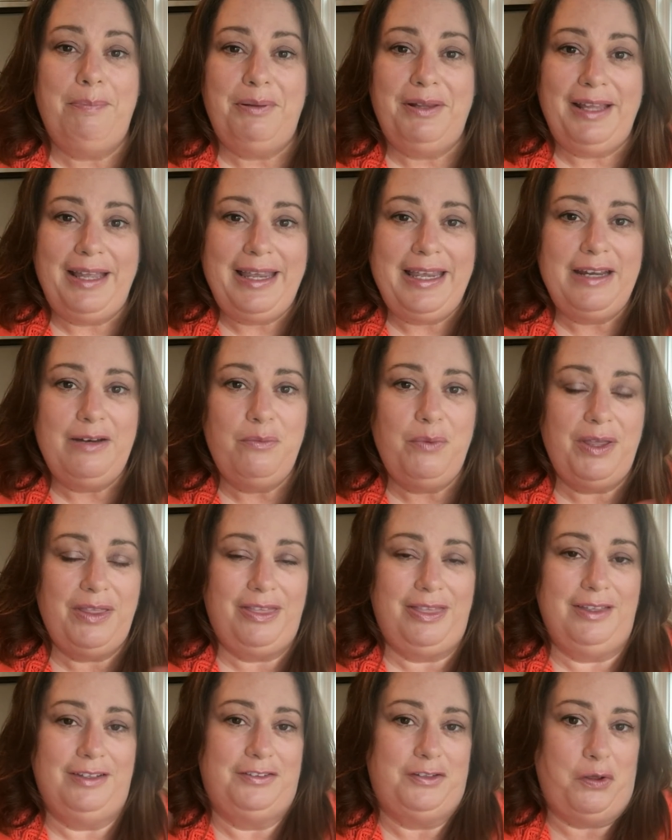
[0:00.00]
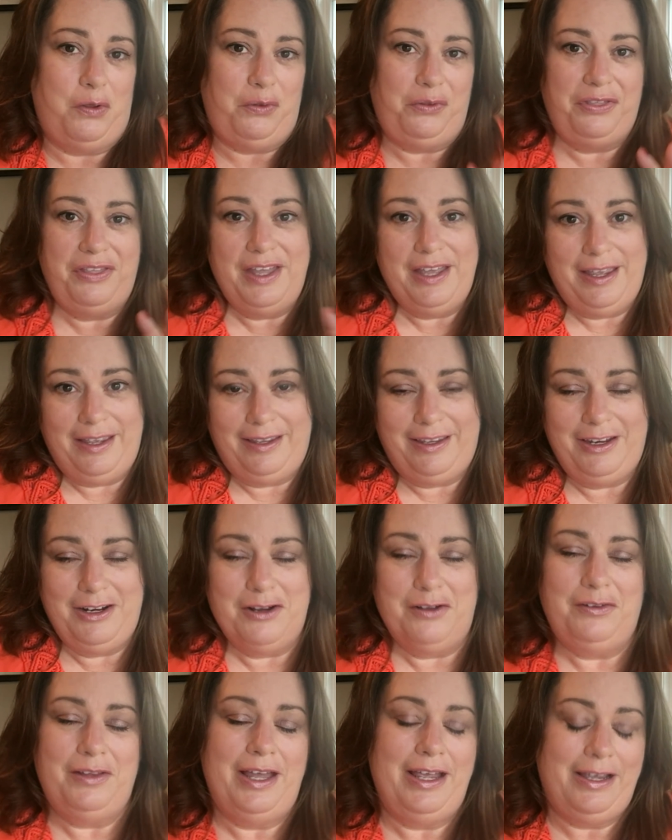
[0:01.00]
playing with this whole thing, you
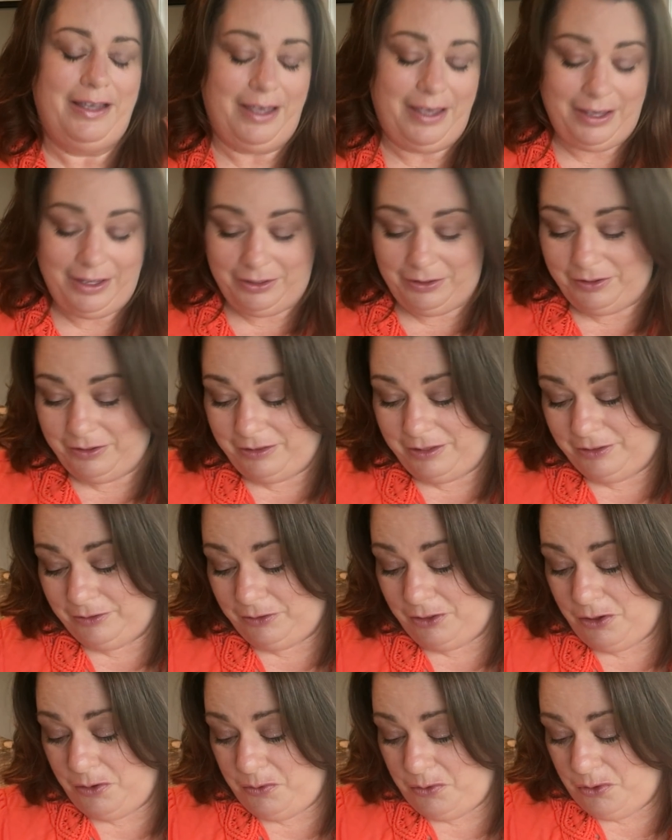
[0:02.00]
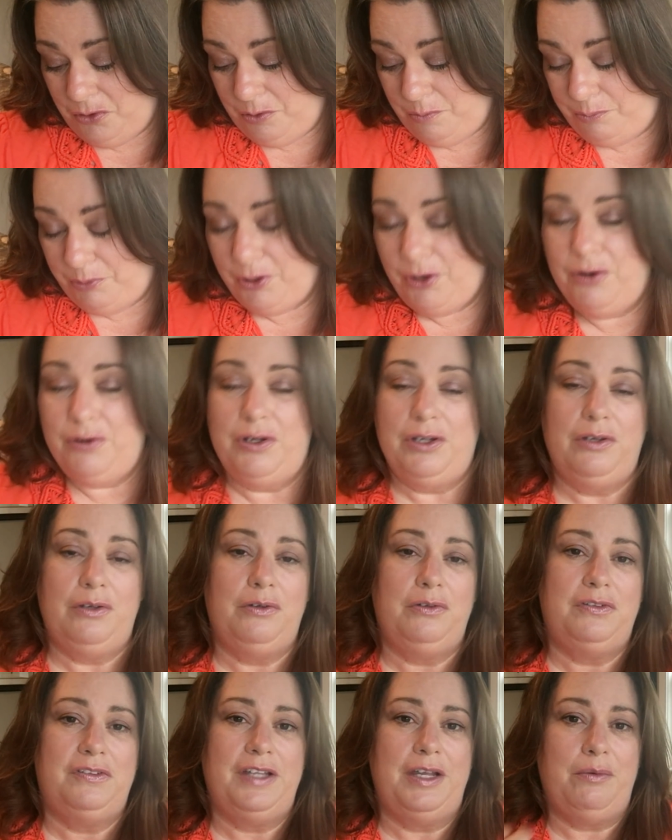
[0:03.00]
know, like the local
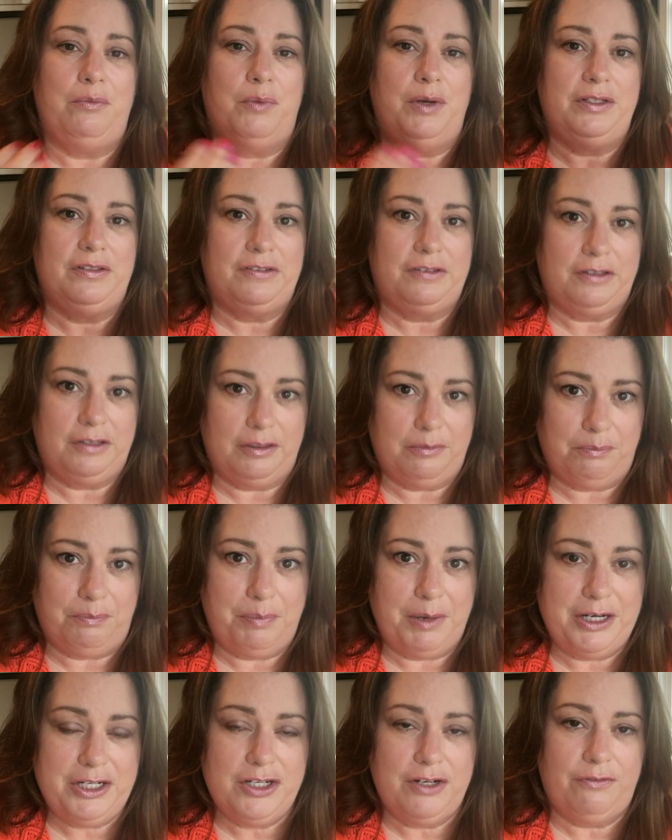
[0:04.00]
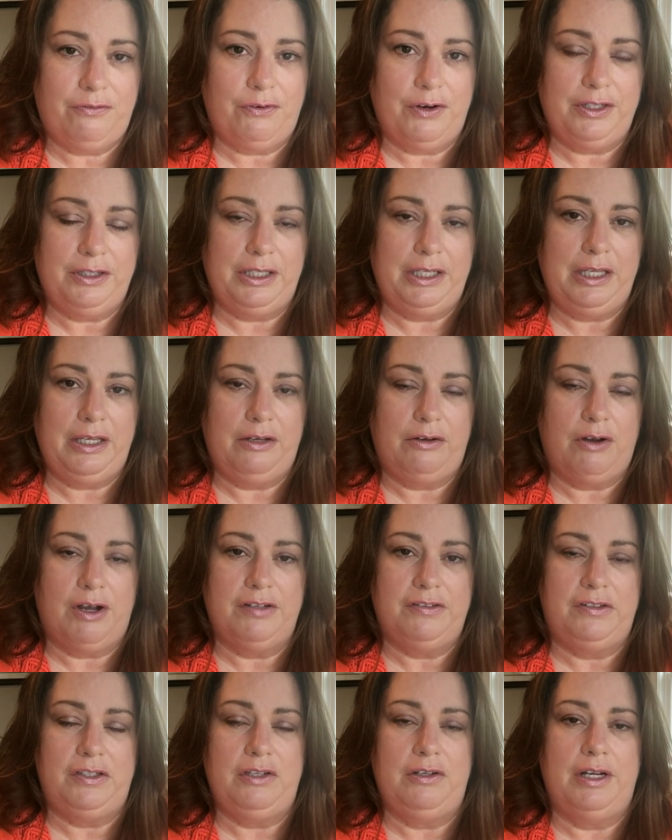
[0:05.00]
produce and what's budget friendly
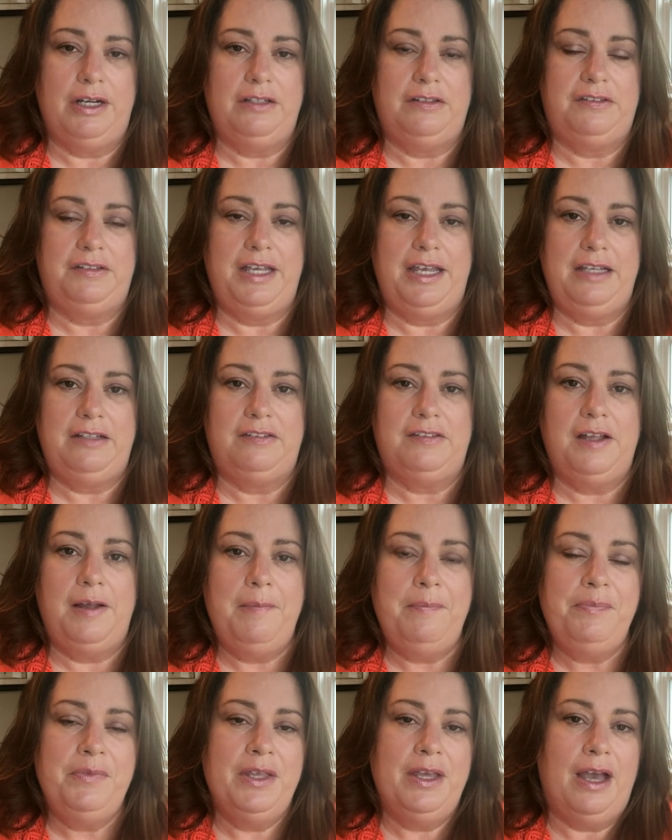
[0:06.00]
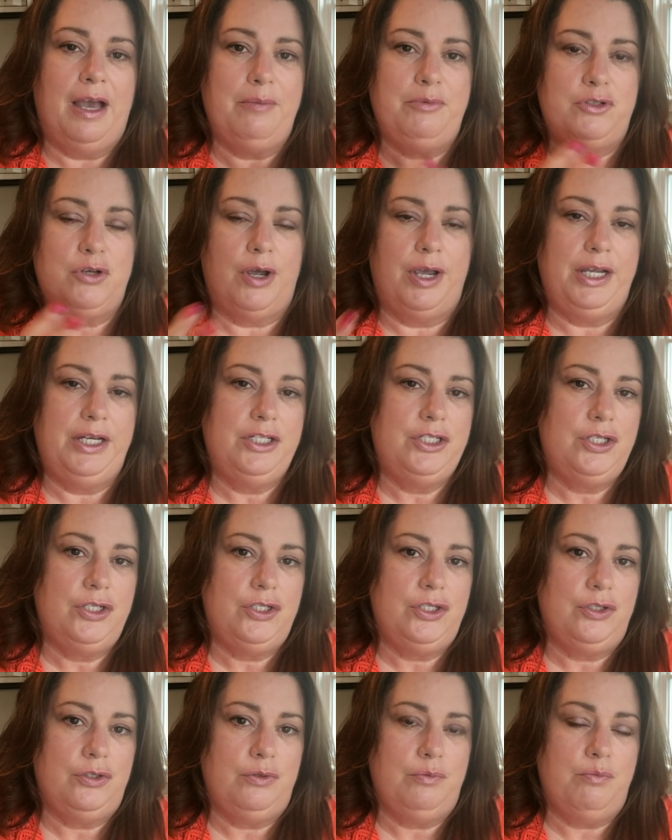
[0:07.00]
across the United States. I'm trying to
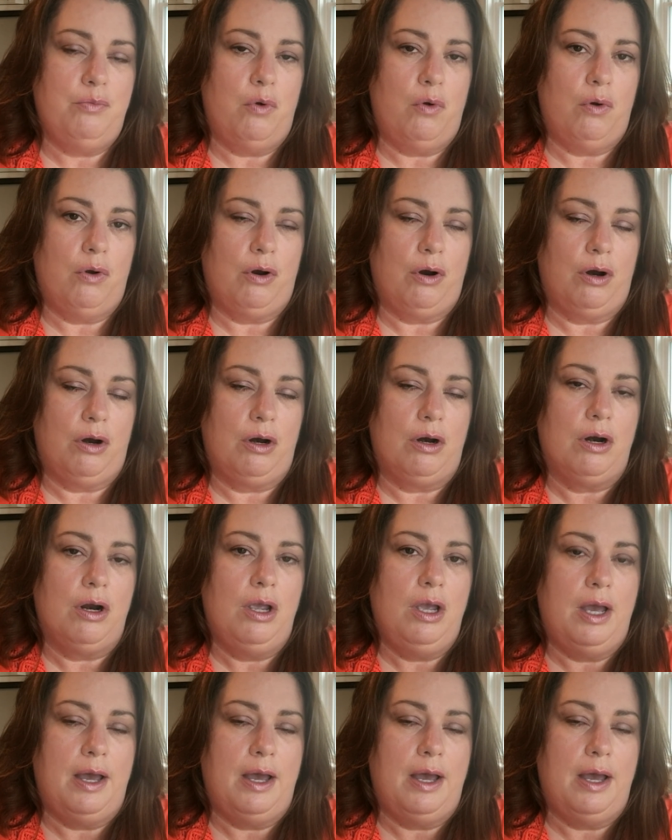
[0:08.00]
do more